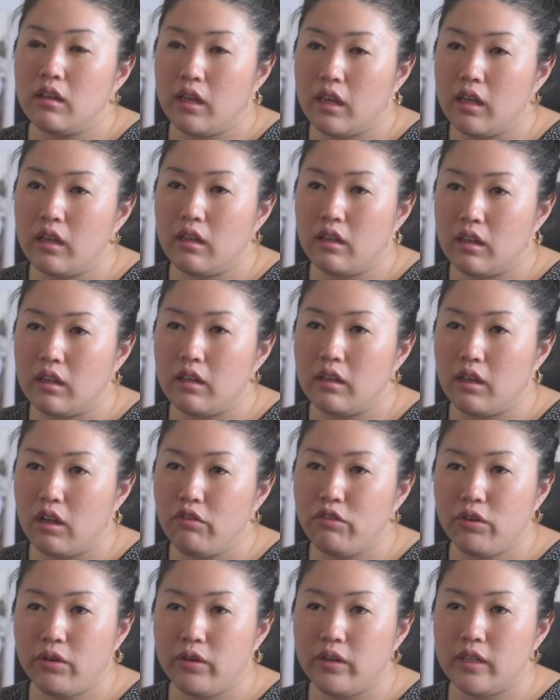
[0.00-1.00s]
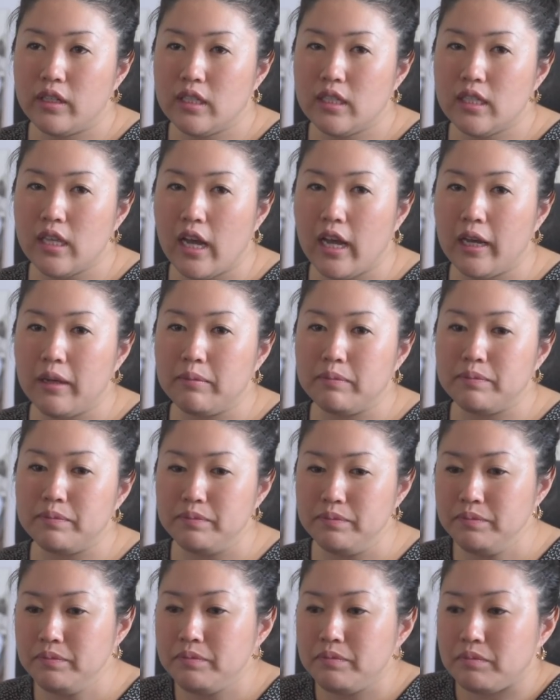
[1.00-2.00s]
Yeah, of course.
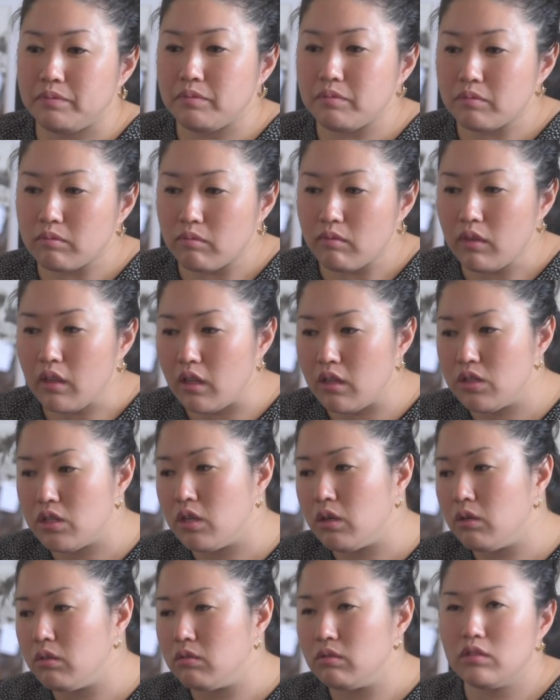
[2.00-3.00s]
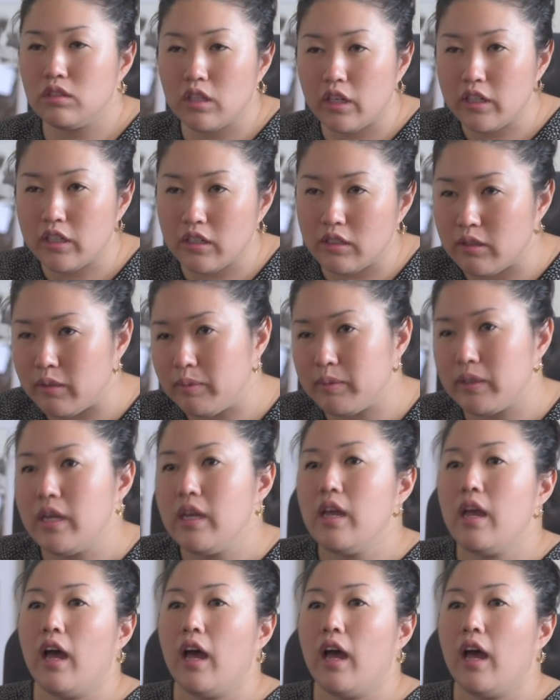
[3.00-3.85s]
So, sorry to interrupt.